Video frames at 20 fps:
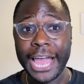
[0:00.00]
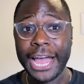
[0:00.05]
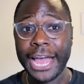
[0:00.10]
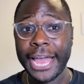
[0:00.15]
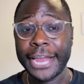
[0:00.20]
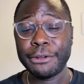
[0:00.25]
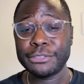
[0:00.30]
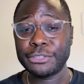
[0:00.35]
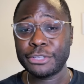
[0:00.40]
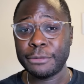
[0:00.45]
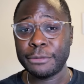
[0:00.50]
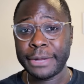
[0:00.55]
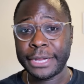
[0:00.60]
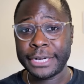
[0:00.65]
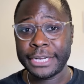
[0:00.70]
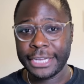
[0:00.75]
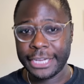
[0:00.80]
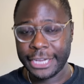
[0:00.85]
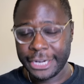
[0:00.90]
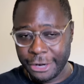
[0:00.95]
I know
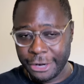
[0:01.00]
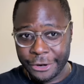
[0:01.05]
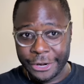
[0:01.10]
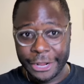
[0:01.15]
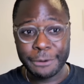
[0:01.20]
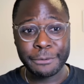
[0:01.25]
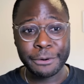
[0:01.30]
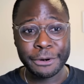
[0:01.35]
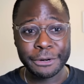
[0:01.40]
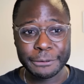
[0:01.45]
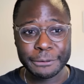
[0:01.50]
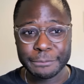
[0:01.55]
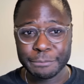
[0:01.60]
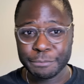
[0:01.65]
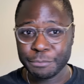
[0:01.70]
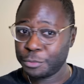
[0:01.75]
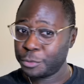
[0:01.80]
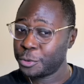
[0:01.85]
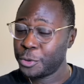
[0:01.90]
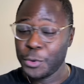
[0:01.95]
somebody in our network
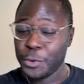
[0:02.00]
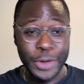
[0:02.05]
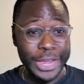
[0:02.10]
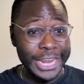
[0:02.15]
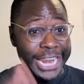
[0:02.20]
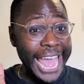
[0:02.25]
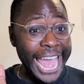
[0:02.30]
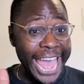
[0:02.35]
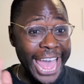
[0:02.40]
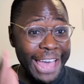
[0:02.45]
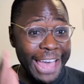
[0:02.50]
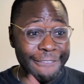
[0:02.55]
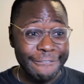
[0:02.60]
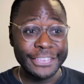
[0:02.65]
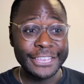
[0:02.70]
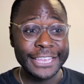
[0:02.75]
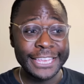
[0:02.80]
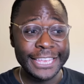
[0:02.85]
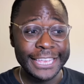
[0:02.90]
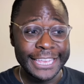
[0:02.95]
who went
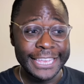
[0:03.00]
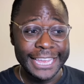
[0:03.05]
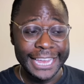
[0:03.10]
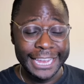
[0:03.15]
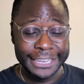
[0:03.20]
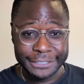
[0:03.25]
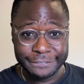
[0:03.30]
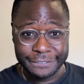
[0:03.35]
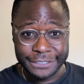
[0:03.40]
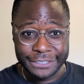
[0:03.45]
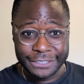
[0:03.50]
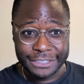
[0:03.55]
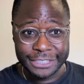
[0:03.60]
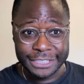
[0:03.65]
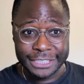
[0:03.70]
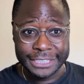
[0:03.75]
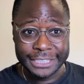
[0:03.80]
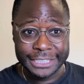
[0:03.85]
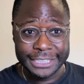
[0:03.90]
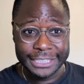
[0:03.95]
heavy as a
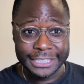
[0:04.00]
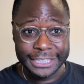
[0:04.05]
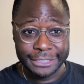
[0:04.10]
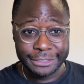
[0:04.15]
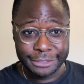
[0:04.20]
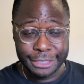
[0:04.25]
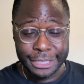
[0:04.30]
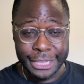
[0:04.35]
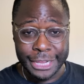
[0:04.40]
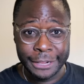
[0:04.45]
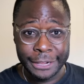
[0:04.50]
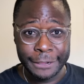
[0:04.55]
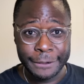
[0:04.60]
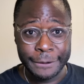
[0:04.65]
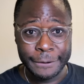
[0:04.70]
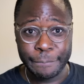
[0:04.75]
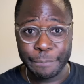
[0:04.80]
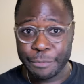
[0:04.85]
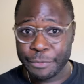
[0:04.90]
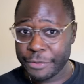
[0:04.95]
VC in Solana.
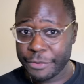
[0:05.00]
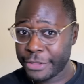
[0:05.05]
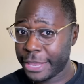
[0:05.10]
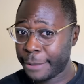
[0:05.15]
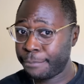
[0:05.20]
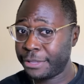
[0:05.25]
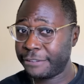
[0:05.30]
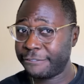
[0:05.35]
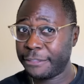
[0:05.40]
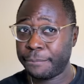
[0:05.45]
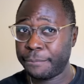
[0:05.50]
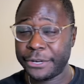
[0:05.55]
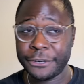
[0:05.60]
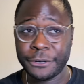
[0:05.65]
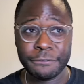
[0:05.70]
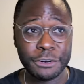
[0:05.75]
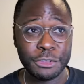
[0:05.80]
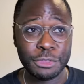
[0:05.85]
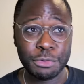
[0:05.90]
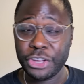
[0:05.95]
I believe they put in
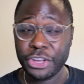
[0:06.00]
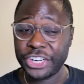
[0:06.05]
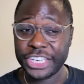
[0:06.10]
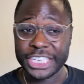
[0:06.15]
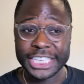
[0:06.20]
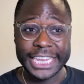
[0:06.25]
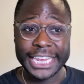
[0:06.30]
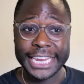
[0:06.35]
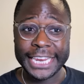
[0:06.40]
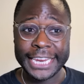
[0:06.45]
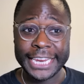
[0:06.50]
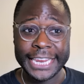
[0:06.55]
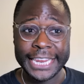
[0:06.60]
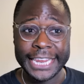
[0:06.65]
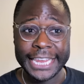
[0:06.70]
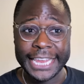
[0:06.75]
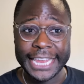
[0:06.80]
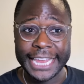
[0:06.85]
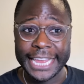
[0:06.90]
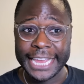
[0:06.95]
over 300K
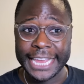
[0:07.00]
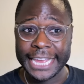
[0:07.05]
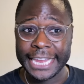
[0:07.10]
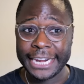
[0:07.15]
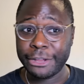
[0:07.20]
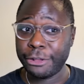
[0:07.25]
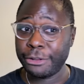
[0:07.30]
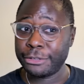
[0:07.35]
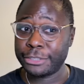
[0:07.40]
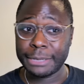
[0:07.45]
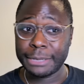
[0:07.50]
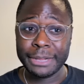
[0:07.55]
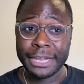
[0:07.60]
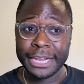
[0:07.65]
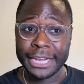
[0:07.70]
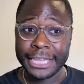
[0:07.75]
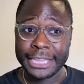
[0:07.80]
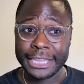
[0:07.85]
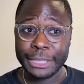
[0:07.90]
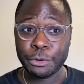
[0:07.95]
and all time
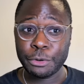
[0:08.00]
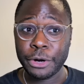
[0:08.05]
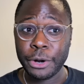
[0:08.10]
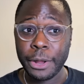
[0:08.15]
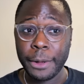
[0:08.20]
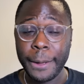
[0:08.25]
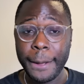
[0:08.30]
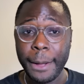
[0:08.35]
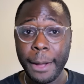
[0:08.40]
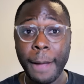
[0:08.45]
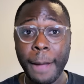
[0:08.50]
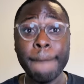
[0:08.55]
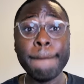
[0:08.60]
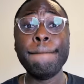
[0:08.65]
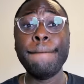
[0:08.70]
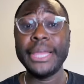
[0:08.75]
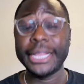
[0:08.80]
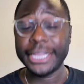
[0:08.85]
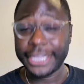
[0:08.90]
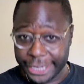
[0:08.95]
high, they were a
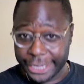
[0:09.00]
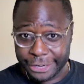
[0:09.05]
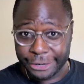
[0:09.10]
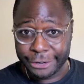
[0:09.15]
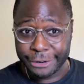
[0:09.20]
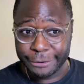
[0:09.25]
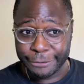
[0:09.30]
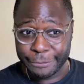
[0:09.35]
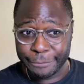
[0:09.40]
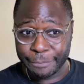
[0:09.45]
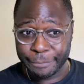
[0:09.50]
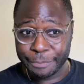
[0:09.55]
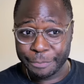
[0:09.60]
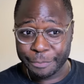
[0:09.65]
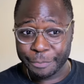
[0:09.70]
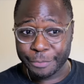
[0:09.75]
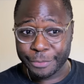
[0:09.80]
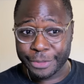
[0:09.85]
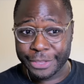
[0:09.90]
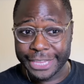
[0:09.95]
billionaire.
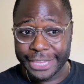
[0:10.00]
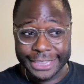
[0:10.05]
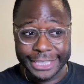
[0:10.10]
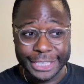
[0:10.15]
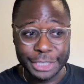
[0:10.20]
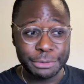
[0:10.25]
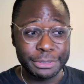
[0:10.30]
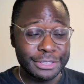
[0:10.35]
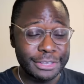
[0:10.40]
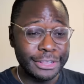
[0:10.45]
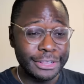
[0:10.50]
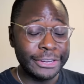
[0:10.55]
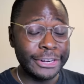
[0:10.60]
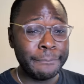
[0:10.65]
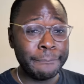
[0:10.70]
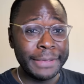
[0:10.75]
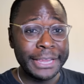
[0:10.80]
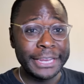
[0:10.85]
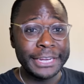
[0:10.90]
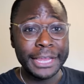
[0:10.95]
Like literally Solana
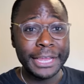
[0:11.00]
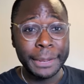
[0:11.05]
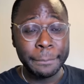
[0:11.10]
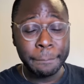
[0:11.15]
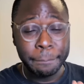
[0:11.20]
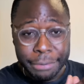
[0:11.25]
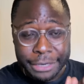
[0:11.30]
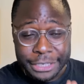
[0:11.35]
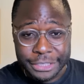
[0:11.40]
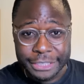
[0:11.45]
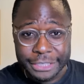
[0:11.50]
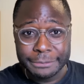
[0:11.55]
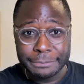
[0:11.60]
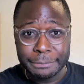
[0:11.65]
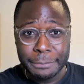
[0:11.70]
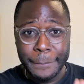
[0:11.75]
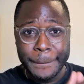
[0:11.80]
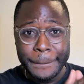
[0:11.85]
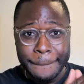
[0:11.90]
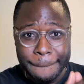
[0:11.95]
made and printed
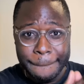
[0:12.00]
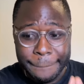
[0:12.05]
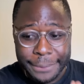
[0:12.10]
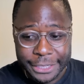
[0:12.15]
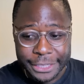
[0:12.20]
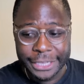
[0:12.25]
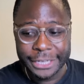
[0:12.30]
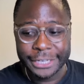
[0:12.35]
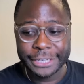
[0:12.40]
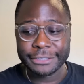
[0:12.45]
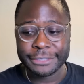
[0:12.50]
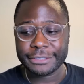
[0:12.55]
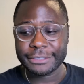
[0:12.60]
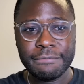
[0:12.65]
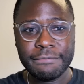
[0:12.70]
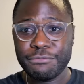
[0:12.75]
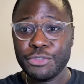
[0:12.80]
billionaires.